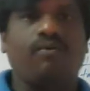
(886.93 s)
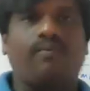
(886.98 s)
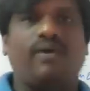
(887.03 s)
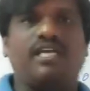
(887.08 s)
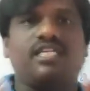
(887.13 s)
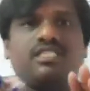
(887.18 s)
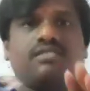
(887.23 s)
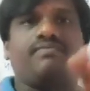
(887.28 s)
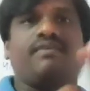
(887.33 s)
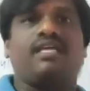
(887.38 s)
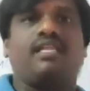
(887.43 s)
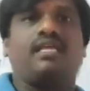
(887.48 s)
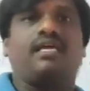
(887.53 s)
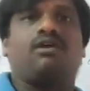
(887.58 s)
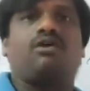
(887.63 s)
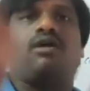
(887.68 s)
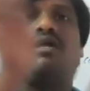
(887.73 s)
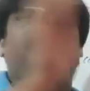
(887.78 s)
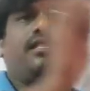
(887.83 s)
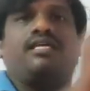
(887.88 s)
once we
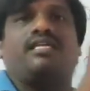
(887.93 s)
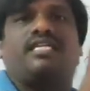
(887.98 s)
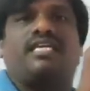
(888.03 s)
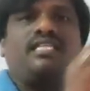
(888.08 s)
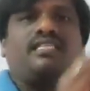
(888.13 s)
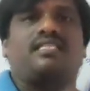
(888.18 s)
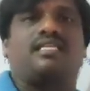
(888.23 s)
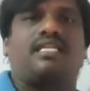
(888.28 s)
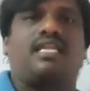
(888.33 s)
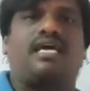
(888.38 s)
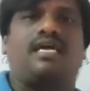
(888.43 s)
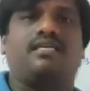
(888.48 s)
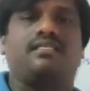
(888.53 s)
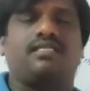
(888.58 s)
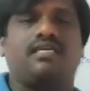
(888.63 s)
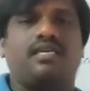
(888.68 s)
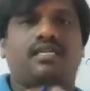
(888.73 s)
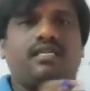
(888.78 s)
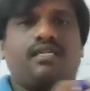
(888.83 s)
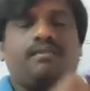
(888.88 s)
recall the 10th class
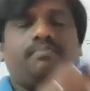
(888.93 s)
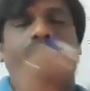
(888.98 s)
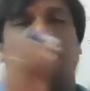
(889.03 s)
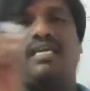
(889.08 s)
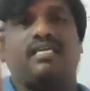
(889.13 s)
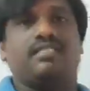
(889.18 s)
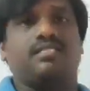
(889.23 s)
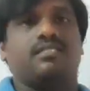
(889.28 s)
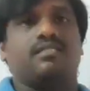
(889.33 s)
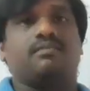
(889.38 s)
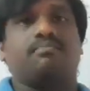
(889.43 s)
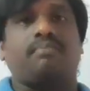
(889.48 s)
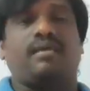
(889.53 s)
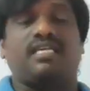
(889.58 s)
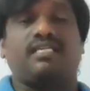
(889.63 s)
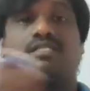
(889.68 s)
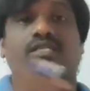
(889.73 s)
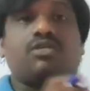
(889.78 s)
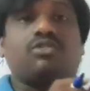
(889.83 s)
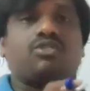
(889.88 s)
and
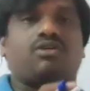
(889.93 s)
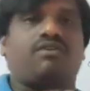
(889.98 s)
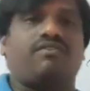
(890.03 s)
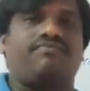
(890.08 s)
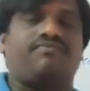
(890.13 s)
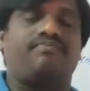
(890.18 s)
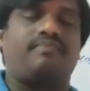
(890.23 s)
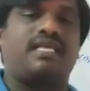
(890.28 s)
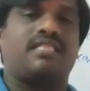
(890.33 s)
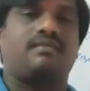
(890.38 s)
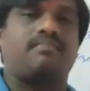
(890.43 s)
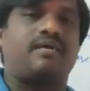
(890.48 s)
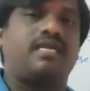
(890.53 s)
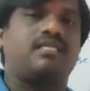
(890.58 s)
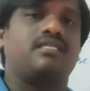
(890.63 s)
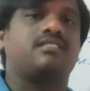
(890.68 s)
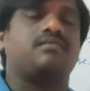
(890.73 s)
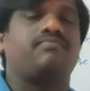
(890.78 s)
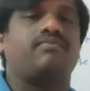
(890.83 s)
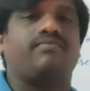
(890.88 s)
basics of
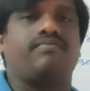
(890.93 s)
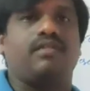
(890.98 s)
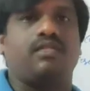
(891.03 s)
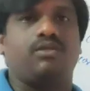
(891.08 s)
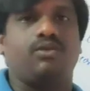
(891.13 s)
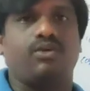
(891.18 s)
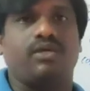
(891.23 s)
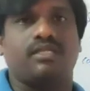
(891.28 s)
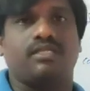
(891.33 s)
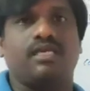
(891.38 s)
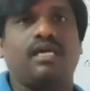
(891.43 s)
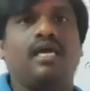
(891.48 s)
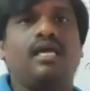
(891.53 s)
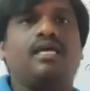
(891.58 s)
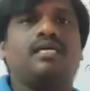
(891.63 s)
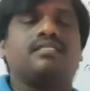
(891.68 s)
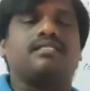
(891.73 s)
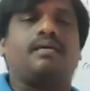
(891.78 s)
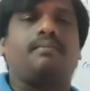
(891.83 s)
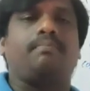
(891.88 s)
mathematics, we will do it,
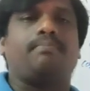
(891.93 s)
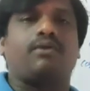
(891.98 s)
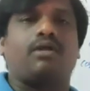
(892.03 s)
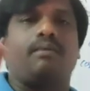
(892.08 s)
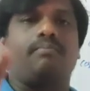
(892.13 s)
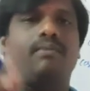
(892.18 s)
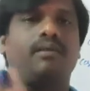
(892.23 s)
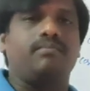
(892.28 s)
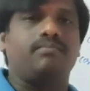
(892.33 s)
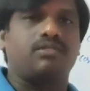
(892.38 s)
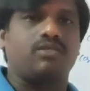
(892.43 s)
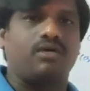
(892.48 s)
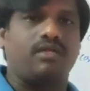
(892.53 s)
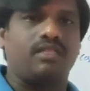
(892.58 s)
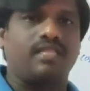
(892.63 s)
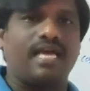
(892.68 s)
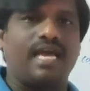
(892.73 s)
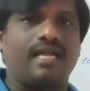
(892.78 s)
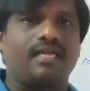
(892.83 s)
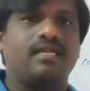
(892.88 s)
some problems on
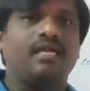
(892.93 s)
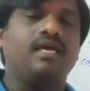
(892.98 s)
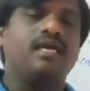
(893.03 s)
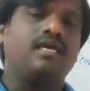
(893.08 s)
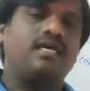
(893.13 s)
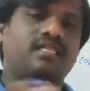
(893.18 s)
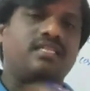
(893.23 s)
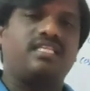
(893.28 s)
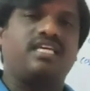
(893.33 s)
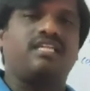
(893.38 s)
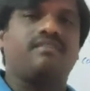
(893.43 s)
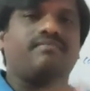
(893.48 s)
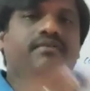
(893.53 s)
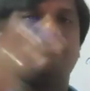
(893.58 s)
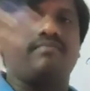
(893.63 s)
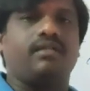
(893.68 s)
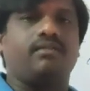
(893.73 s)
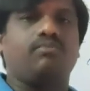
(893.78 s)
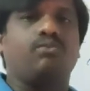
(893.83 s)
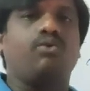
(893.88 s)
that, then we
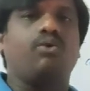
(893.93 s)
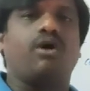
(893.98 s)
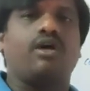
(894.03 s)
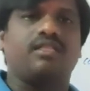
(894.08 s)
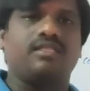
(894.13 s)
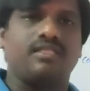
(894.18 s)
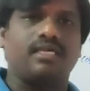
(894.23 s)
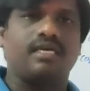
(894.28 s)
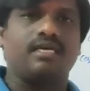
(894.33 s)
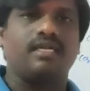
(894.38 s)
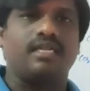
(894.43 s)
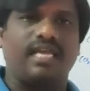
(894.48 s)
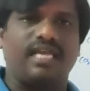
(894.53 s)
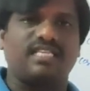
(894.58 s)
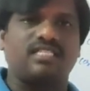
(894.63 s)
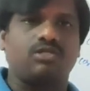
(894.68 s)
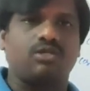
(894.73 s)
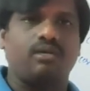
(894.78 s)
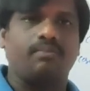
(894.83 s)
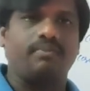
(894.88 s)
will move on the
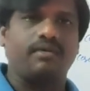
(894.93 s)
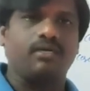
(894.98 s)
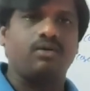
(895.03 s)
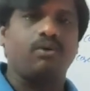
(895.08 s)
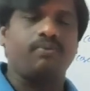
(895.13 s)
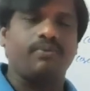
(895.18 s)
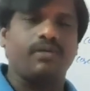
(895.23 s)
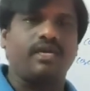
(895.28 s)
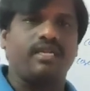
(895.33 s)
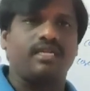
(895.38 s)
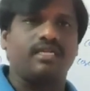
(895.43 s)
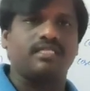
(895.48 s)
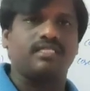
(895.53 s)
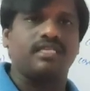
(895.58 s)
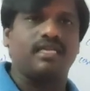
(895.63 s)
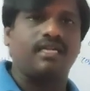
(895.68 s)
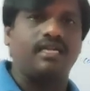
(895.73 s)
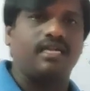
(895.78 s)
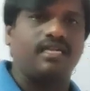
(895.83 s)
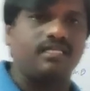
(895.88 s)
next topic. Hope you
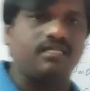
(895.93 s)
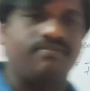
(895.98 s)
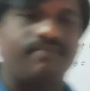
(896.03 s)
understand. Let us